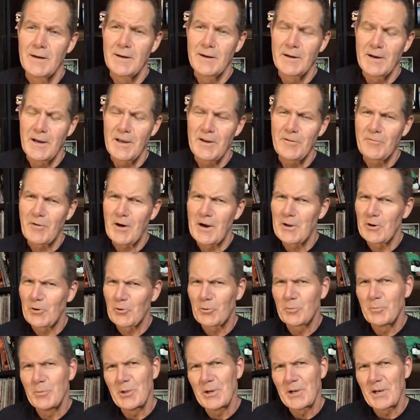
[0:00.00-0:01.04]
Hey vinyl
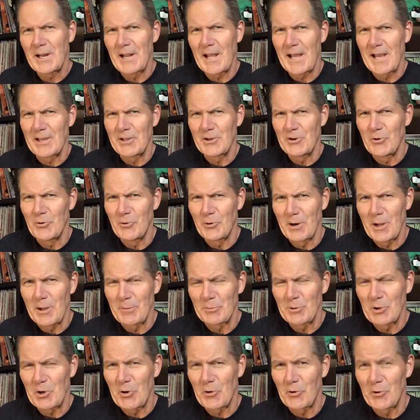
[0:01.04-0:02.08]
community, how you doing? I'm
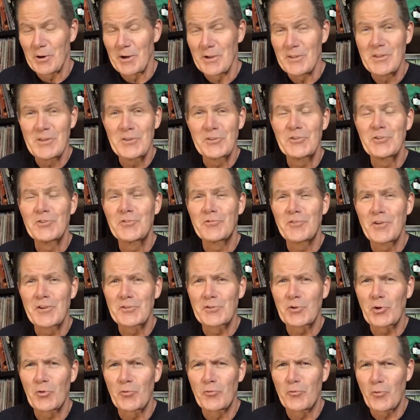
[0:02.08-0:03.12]
Gary and this is
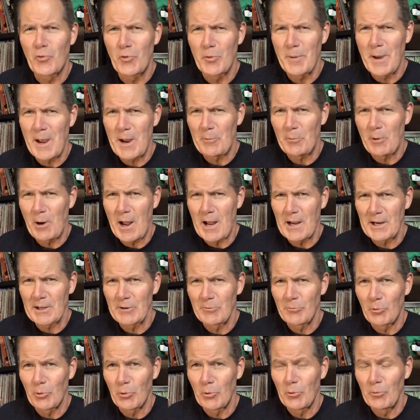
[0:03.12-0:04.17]
Physical Format Rock and
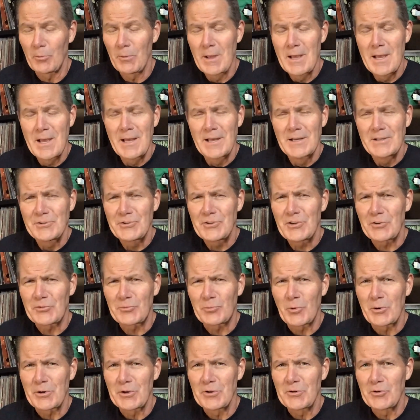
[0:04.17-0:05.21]
Roll. Just
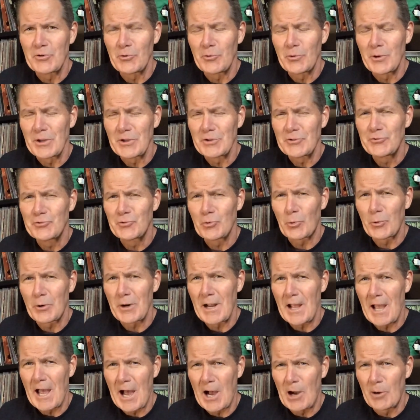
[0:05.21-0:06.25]
wanted to do a short
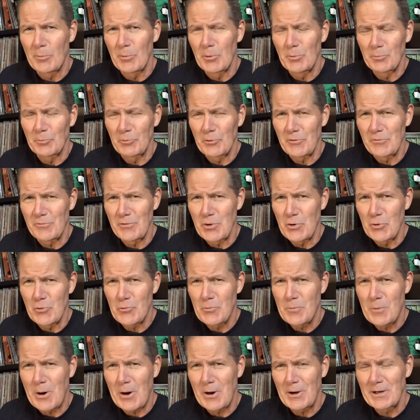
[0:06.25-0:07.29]
album
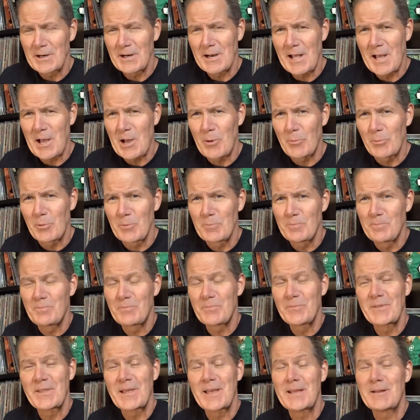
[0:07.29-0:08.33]
review on an album
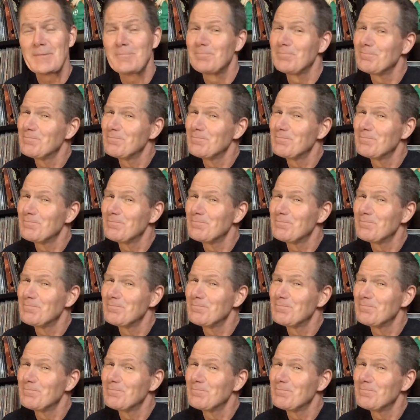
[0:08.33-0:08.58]
that